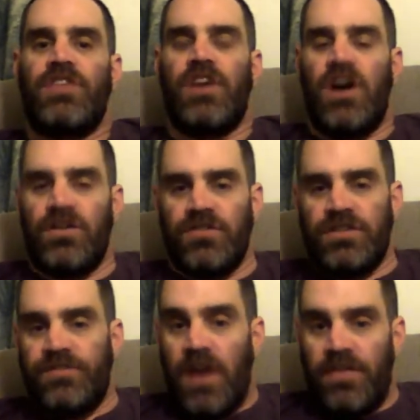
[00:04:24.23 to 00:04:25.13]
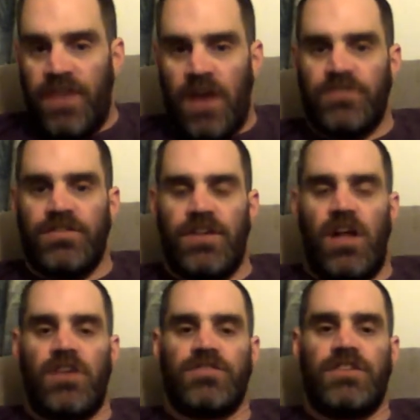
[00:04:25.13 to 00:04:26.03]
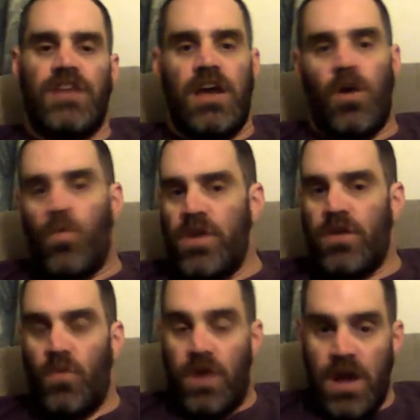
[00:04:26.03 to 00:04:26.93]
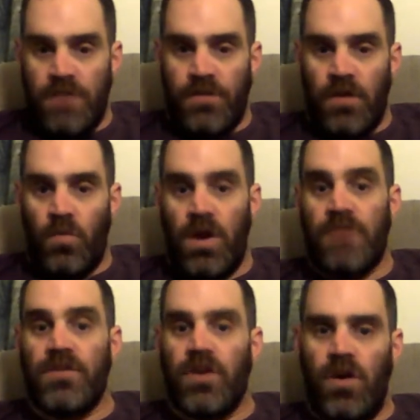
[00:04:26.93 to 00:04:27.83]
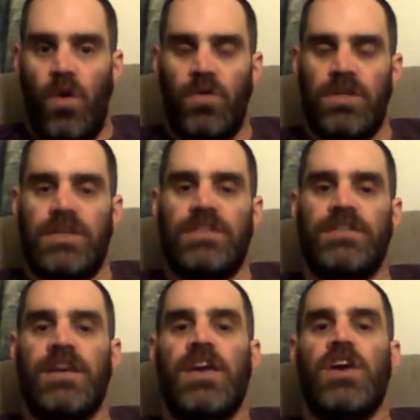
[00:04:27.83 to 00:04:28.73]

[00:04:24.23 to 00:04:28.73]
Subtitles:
the hundreds, if not $1,000 a day or week, whatever your goal is,